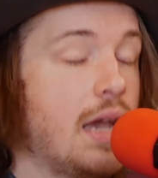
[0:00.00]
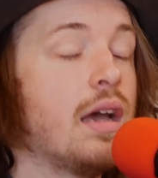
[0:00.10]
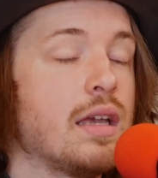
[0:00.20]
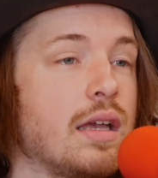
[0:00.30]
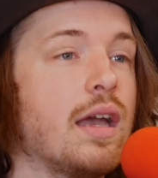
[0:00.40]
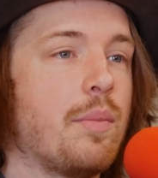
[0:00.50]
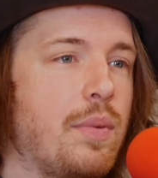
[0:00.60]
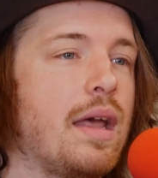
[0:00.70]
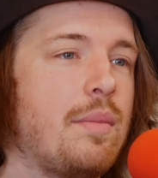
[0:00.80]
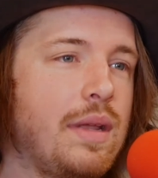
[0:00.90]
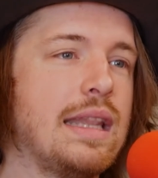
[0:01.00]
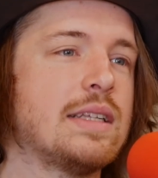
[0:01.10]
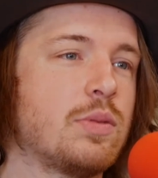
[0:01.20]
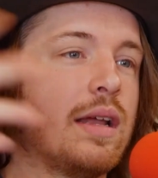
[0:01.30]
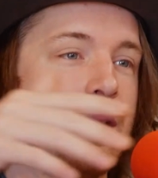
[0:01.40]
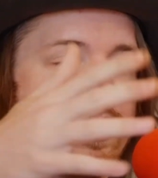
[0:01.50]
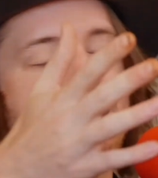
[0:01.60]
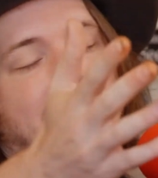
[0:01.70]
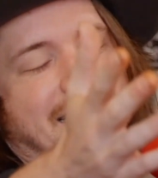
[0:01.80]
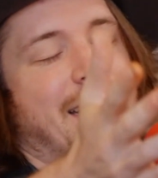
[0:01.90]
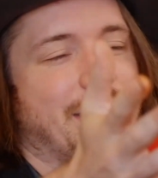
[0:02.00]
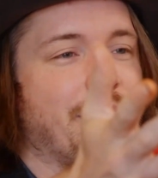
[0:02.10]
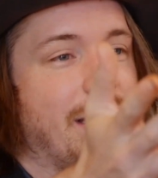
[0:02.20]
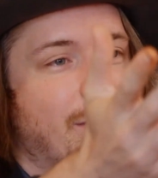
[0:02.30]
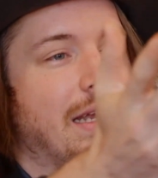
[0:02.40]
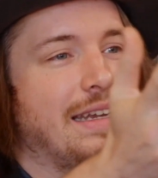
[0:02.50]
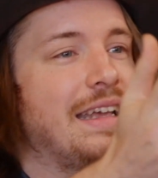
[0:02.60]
Yeah. But I mean, that's actually what I mean.